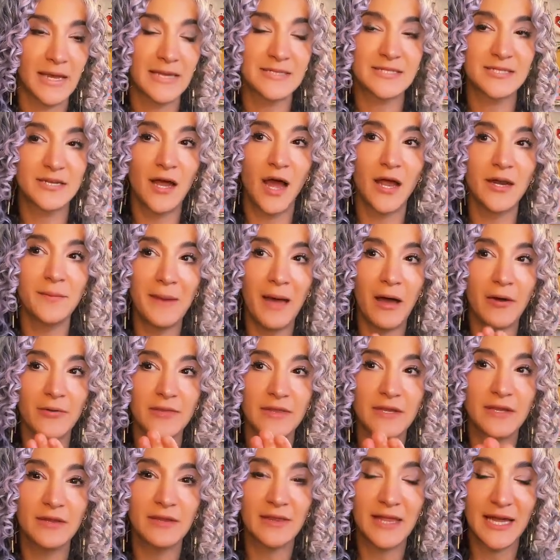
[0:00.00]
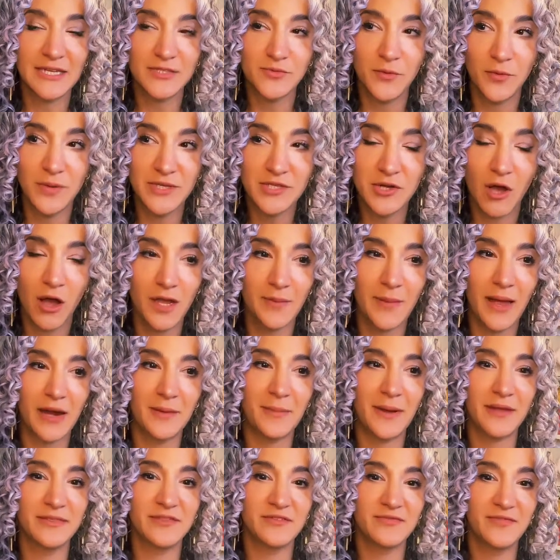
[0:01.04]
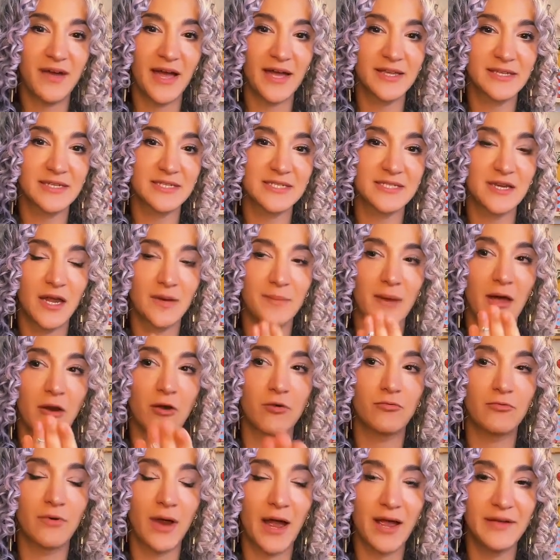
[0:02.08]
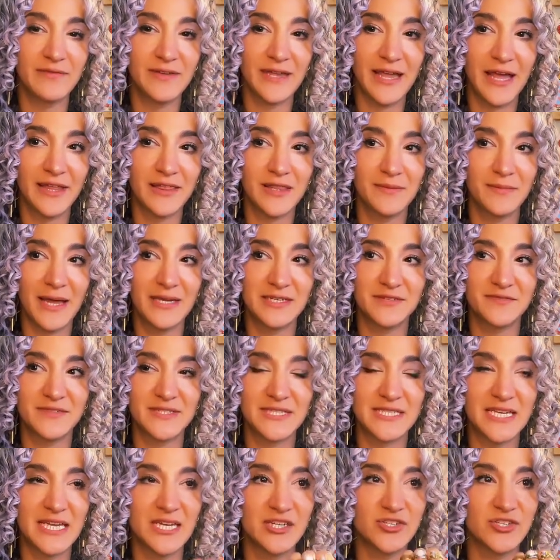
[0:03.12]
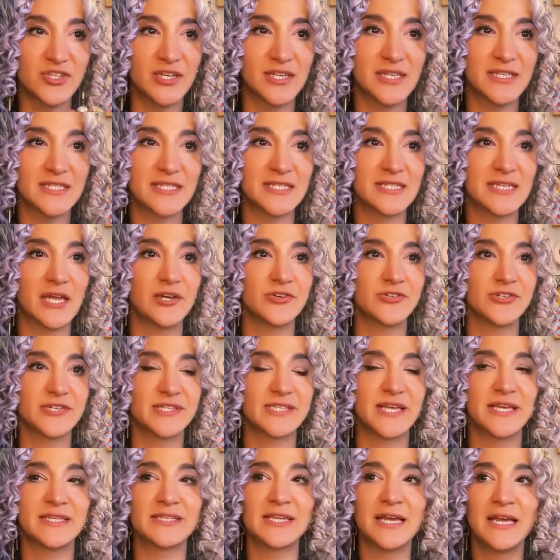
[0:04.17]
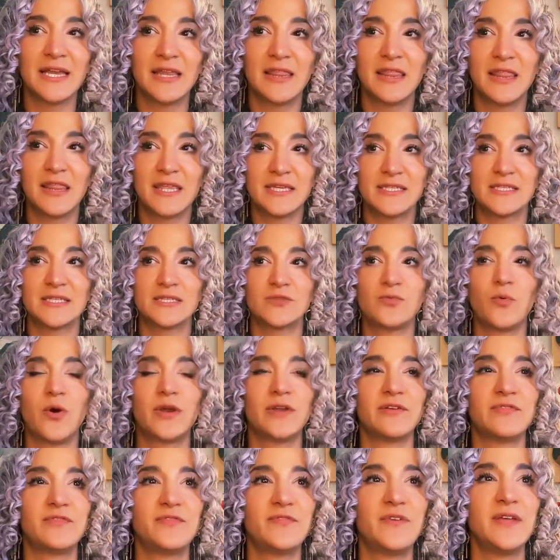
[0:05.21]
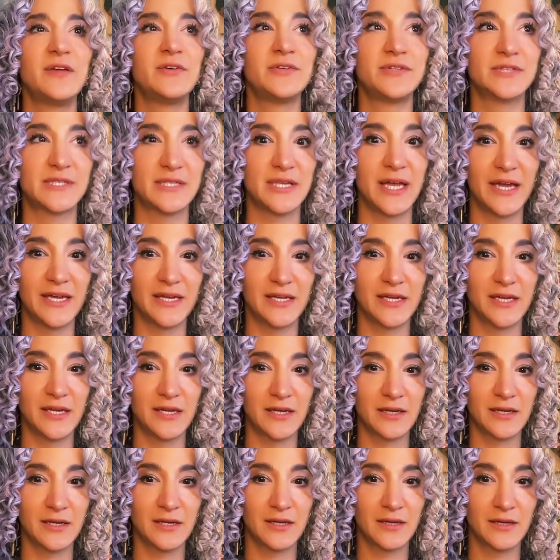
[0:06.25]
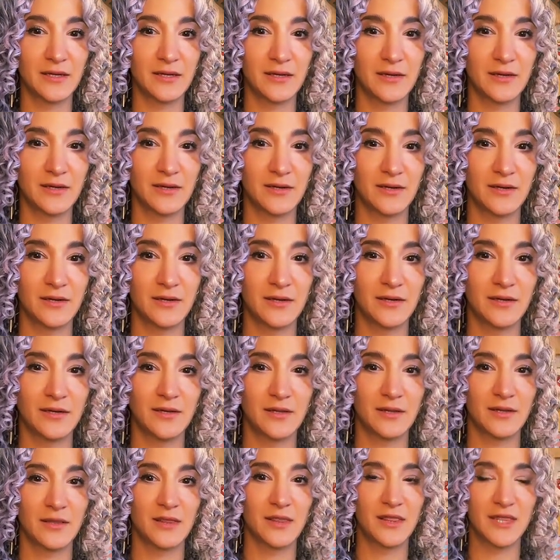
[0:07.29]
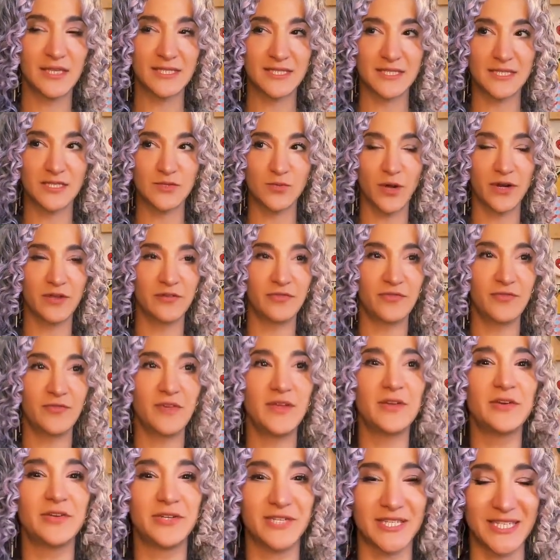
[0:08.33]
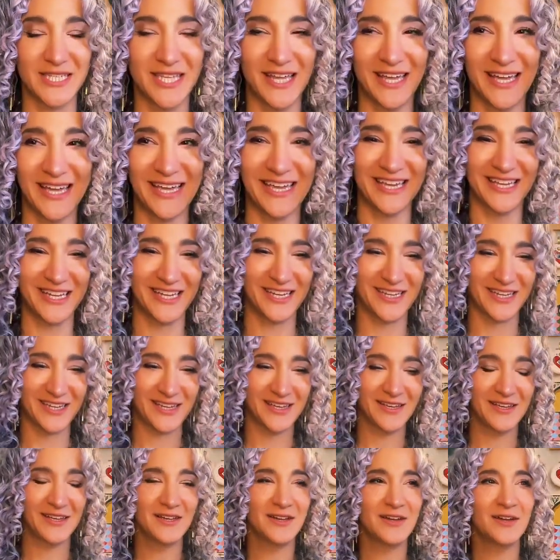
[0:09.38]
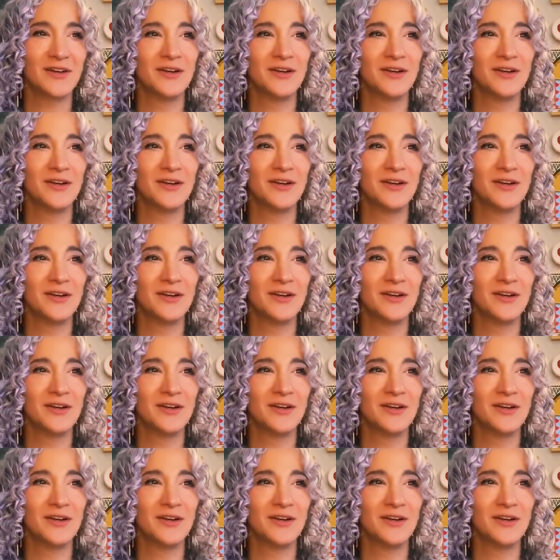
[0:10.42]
It's not about that's what we talk about the fact that it's not about arriving at the manifestation. This is the energy that says, this is what it feels like. This is what it feels like.